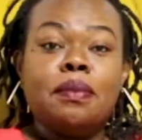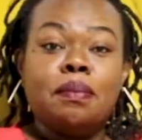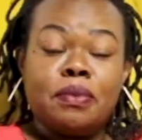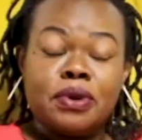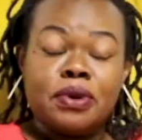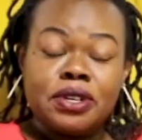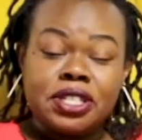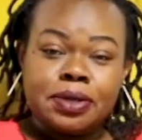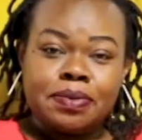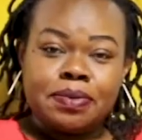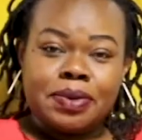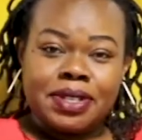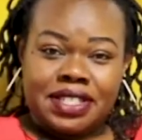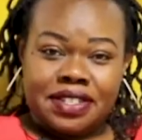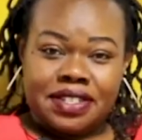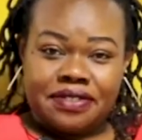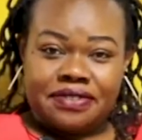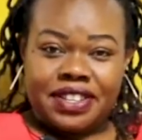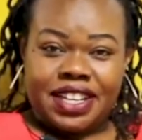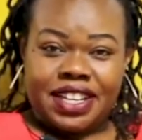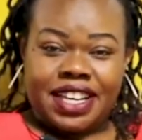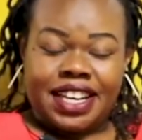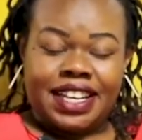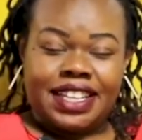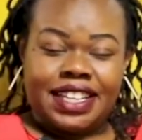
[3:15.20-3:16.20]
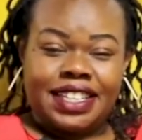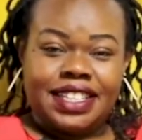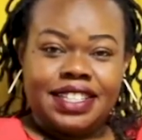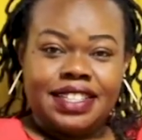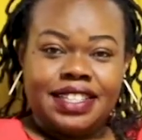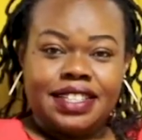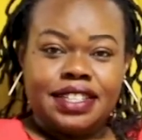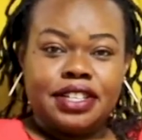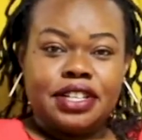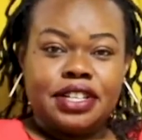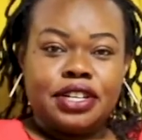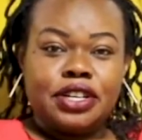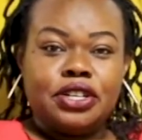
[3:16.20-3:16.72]
most specifically,
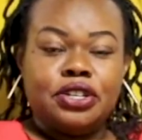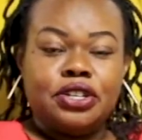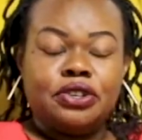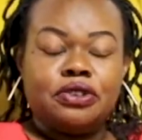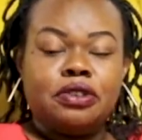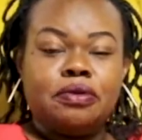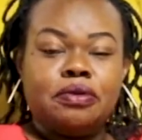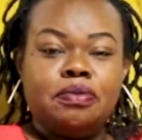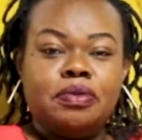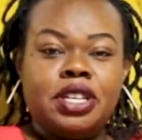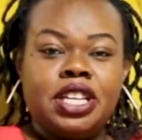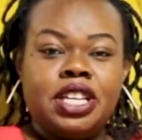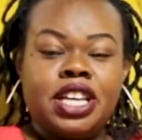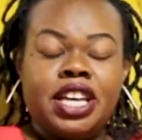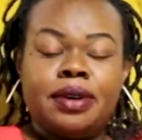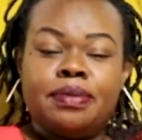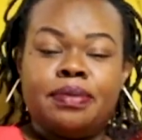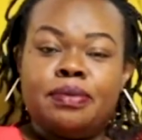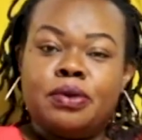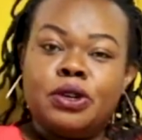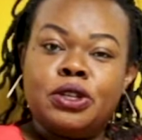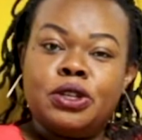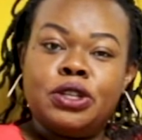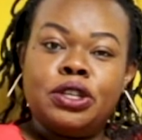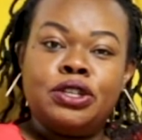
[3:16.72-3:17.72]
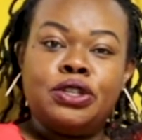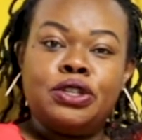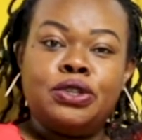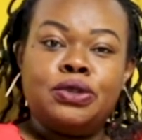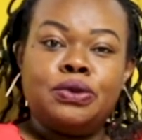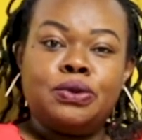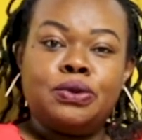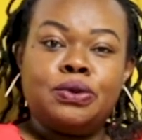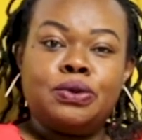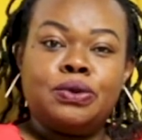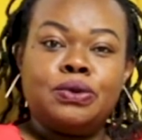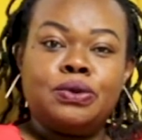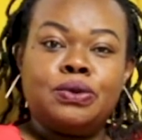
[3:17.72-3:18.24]
you would be able
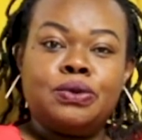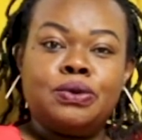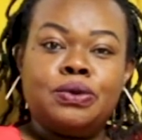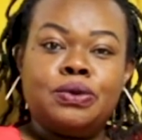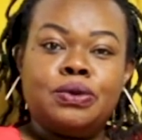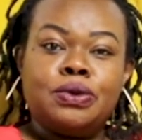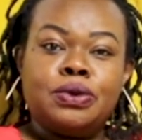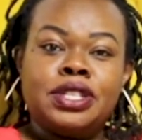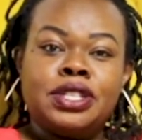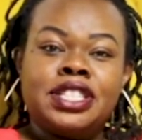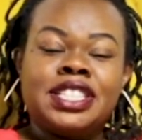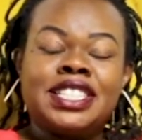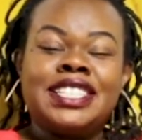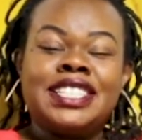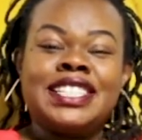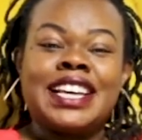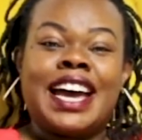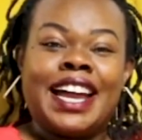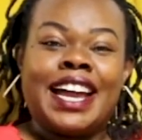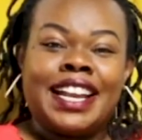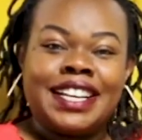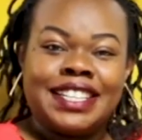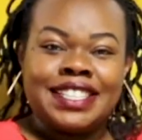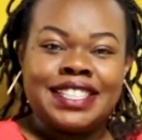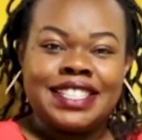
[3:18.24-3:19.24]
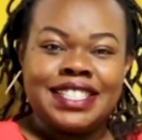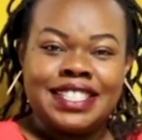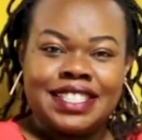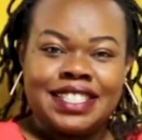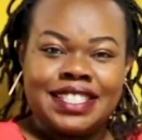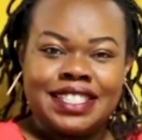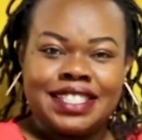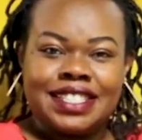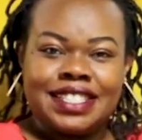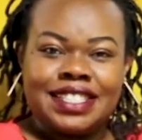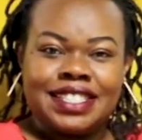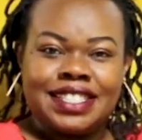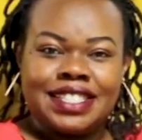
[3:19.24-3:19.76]
to stand
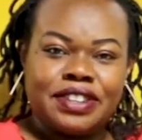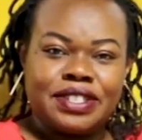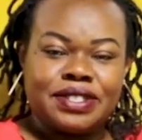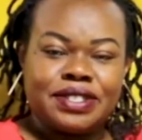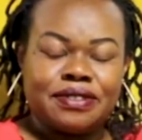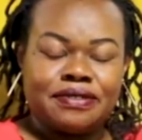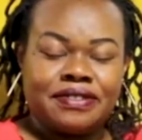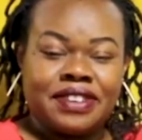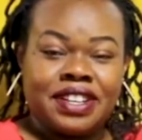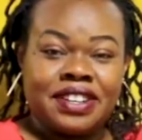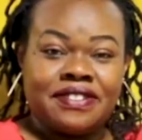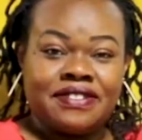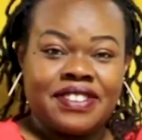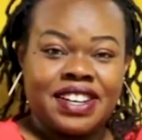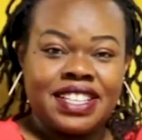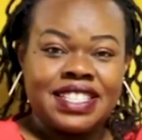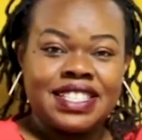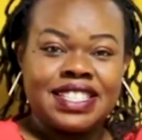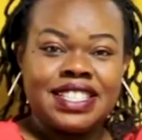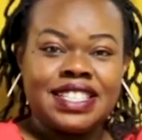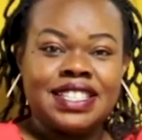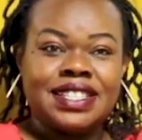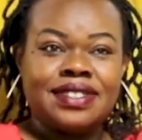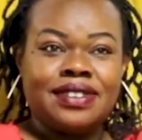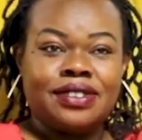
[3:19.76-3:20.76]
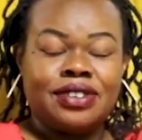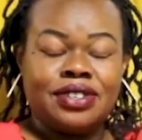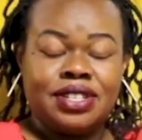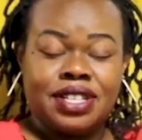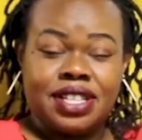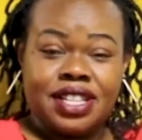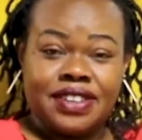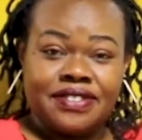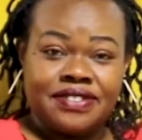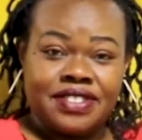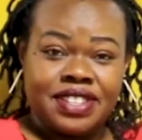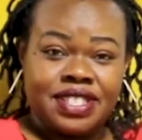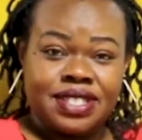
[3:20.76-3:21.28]
face of adversity on
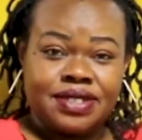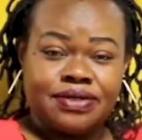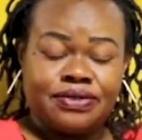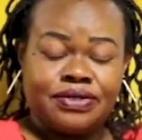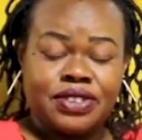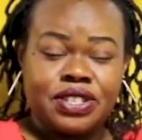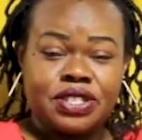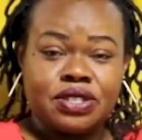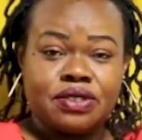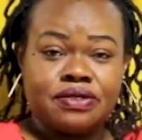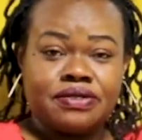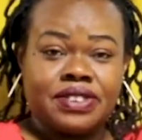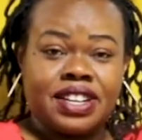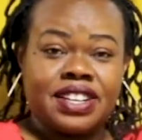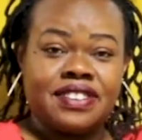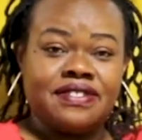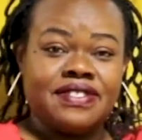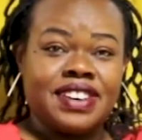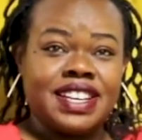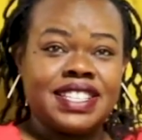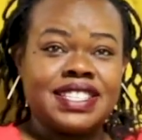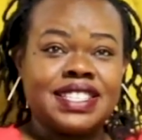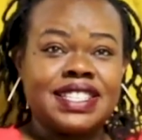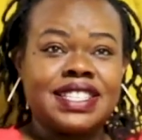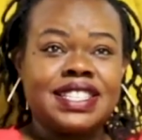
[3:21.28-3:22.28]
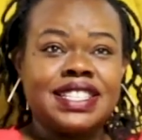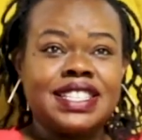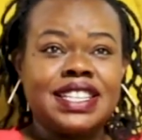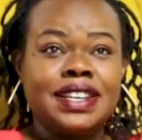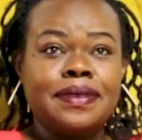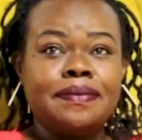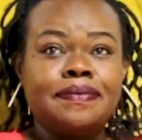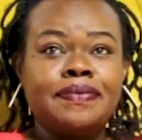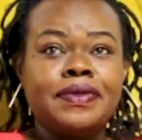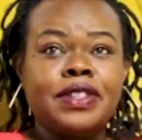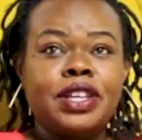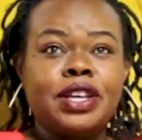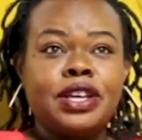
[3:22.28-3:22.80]
the face of adversity,
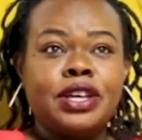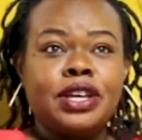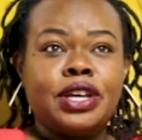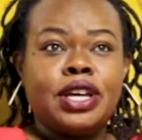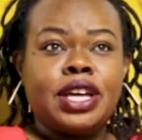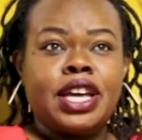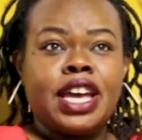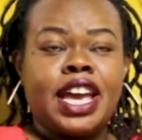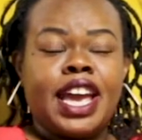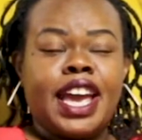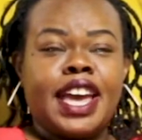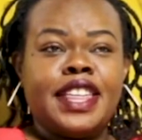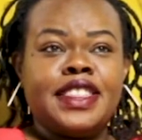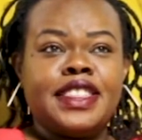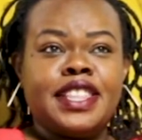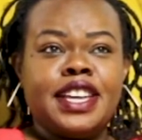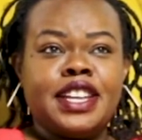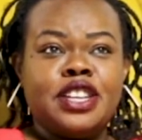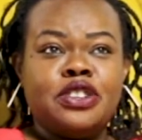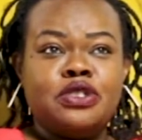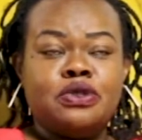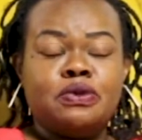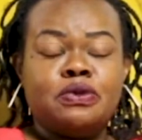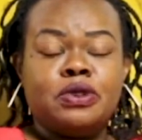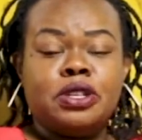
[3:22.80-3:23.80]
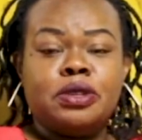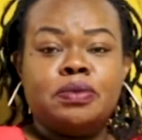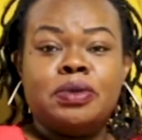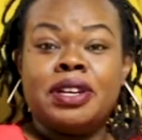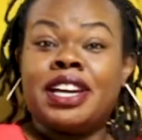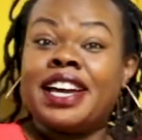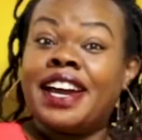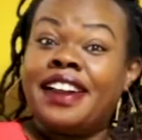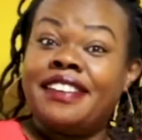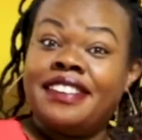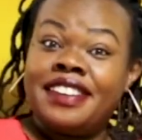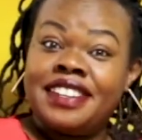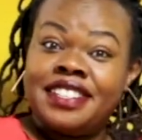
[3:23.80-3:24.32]
and then you would be
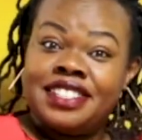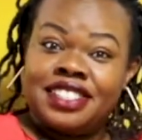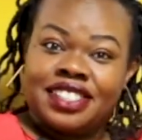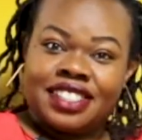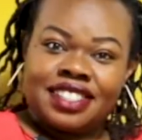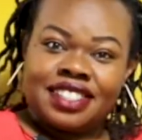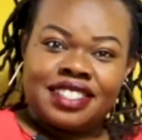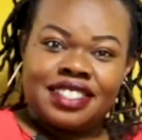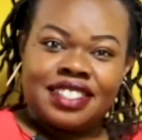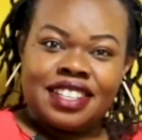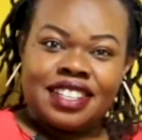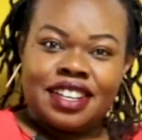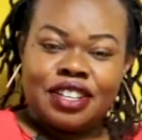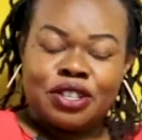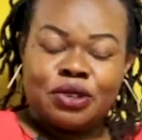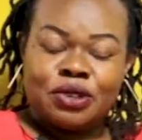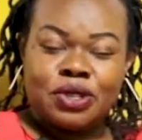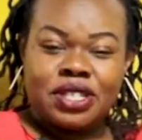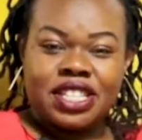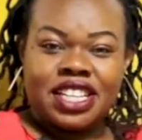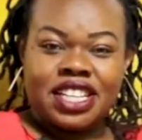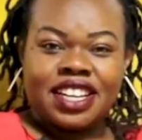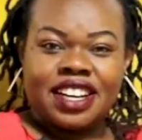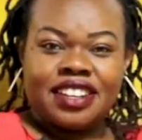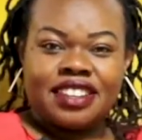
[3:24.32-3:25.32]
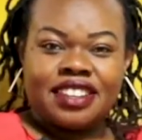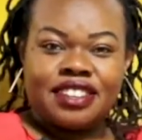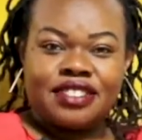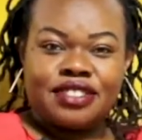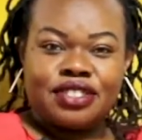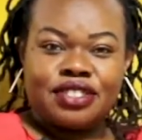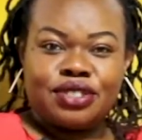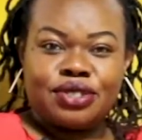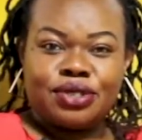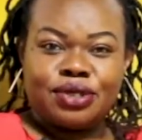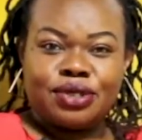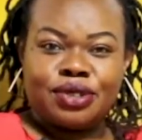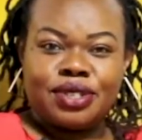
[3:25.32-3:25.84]
courageous to take a
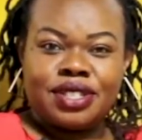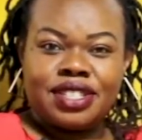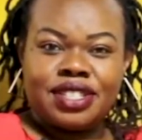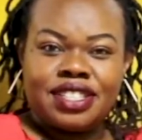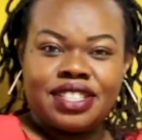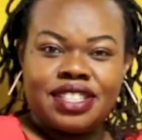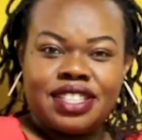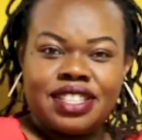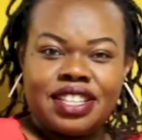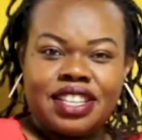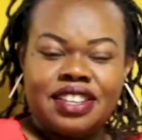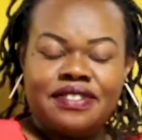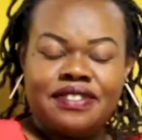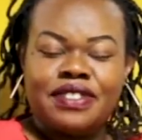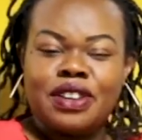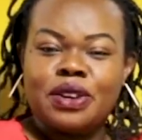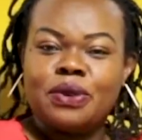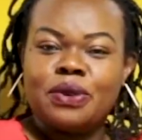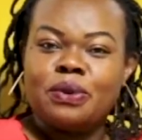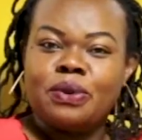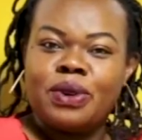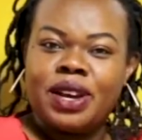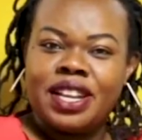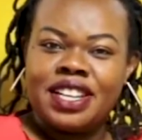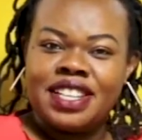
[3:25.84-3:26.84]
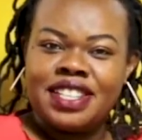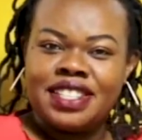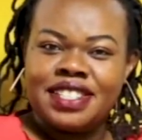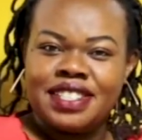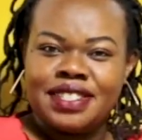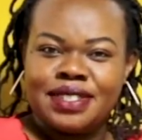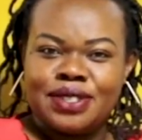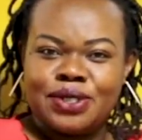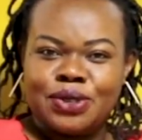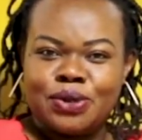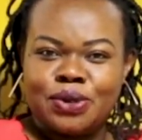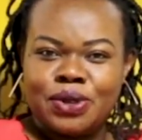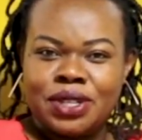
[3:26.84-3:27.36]
decision even when it
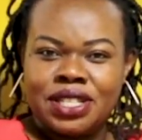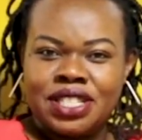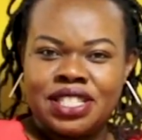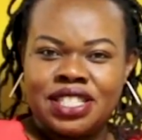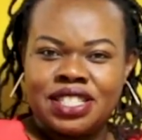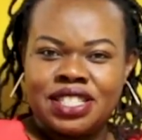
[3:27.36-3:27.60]
is not